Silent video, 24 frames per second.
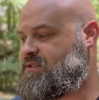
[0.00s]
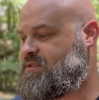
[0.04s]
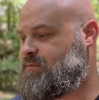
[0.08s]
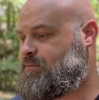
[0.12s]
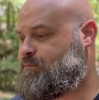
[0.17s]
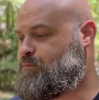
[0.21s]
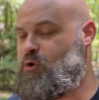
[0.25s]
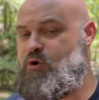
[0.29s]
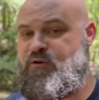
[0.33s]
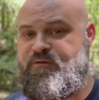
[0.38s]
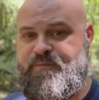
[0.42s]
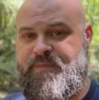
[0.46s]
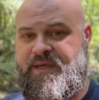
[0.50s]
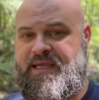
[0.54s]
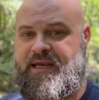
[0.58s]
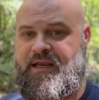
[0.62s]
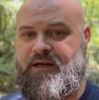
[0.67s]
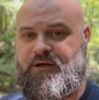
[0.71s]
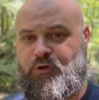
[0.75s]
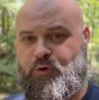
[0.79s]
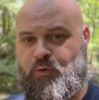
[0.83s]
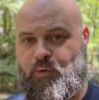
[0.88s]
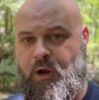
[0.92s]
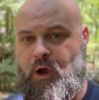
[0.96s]
movement
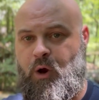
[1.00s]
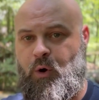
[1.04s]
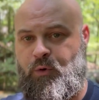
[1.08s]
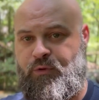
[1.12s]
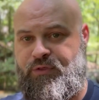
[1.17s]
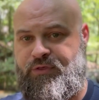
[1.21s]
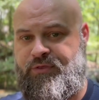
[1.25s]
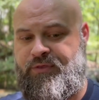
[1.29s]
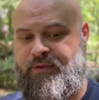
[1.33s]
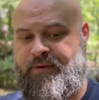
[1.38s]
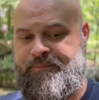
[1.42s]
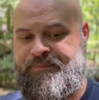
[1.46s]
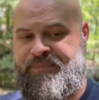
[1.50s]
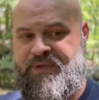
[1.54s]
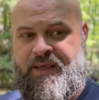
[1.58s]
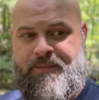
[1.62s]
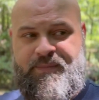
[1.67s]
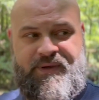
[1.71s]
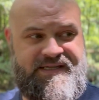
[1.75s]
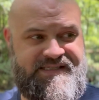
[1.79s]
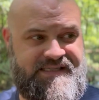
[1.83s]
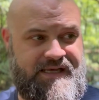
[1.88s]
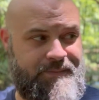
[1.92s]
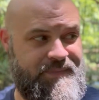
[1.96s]
and growth,
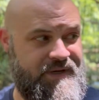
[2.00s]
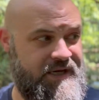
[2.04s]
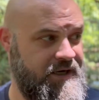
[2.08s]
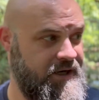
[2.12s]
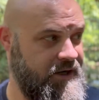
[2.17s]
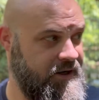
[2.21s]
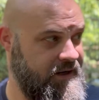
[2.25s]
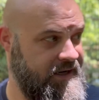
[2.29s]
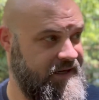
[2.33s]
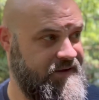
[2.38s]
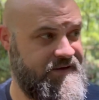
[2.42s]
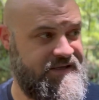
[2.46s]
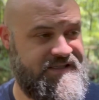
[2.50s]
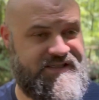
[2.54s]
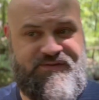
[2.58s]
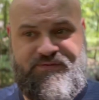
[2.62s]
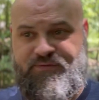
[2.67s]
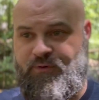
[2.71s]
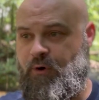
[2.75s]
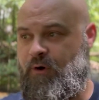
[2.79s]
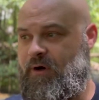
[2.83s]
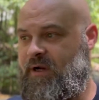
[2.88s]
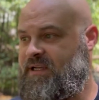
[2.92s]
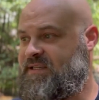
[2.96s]
because I'm here in this
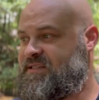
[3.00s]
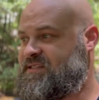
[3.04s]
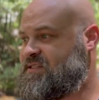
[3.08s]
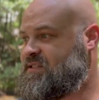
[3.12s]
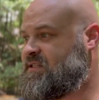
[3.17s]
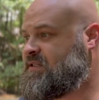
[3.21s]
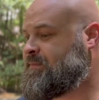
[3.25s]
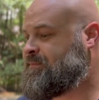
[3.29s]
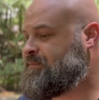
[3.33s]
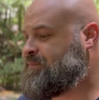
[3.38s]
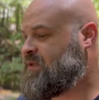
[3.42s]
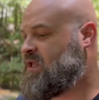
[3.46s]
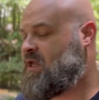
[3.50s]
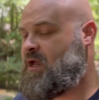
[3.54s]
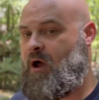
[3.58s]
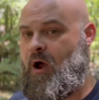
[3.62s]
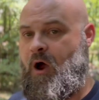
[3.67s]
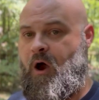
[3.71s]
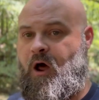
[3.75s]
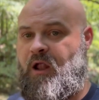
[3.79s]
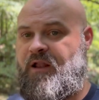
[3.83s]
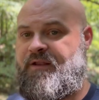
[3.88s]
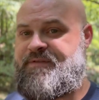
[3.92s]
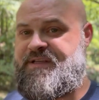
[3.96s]
forest,
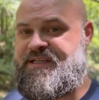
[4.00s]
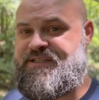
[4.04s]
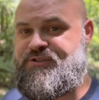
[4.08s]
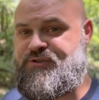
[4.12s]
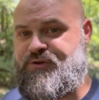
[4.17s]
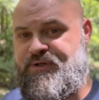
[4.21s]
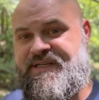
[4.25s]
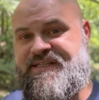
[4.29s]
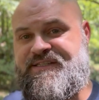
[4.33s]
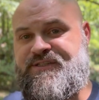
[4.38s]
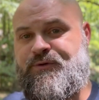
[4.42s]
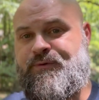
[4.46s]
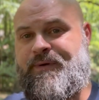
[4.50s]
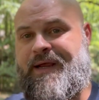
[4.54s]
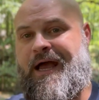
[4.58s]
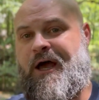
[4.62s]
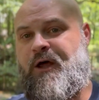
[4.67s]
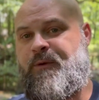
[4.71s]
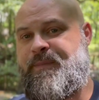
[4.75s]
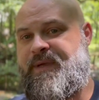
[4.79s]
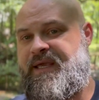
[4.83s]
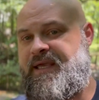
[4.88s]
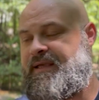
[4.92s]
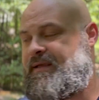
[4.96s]
all of these trees
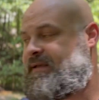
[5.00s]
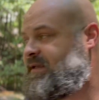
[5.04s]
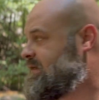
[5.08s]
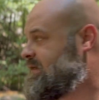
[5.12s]
around me